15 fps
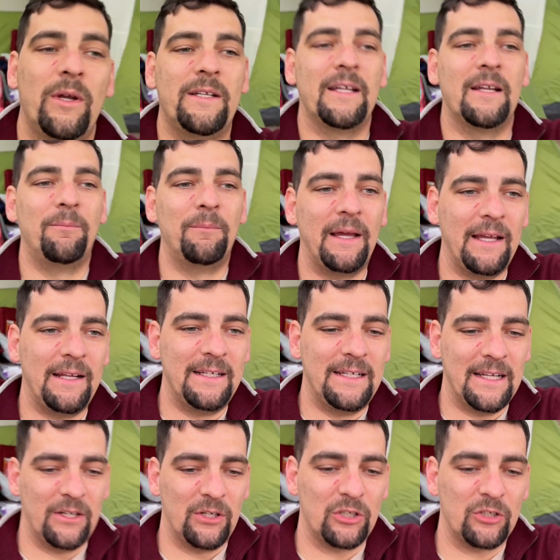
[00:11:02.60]
did make
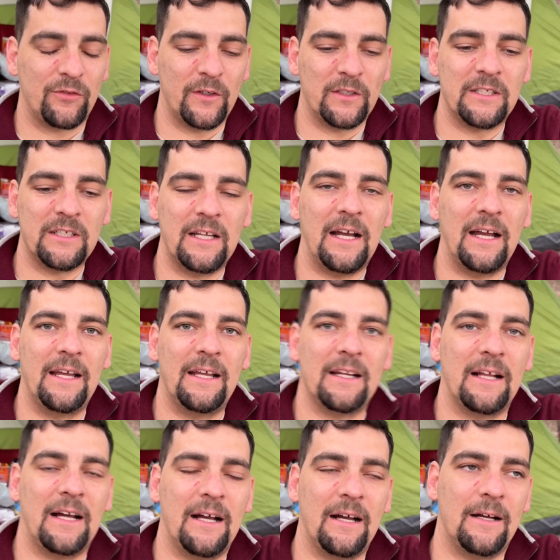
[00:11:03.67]
dinners for tonight.
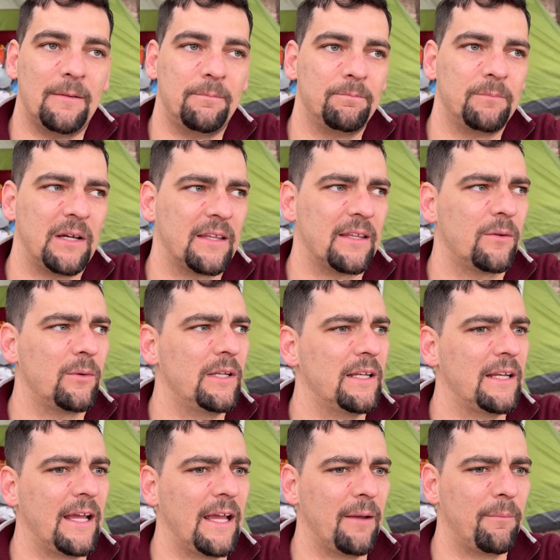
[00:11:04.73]
I think we did
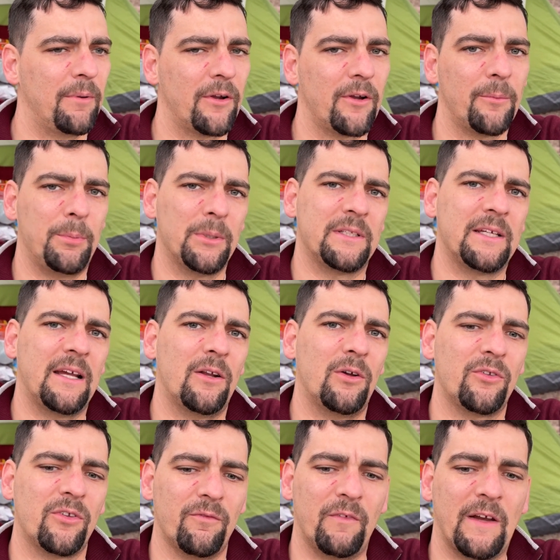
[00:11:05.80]
hamburger,
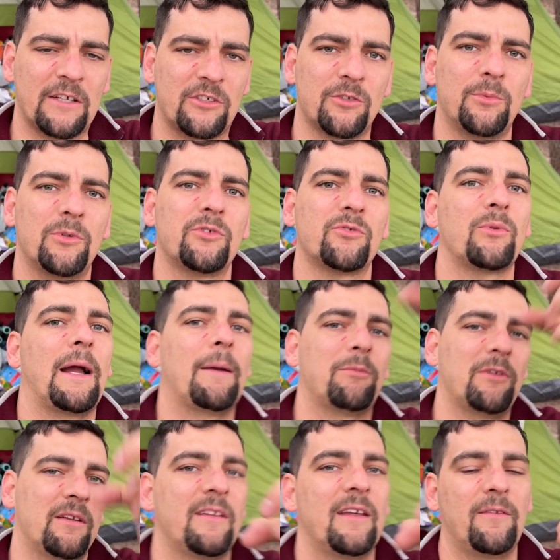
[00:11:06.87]
potatoes, and vegetables wrapped
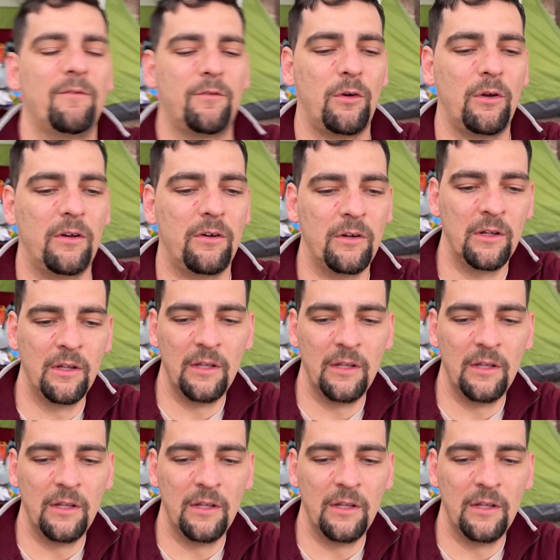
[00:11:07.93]
in tin foil,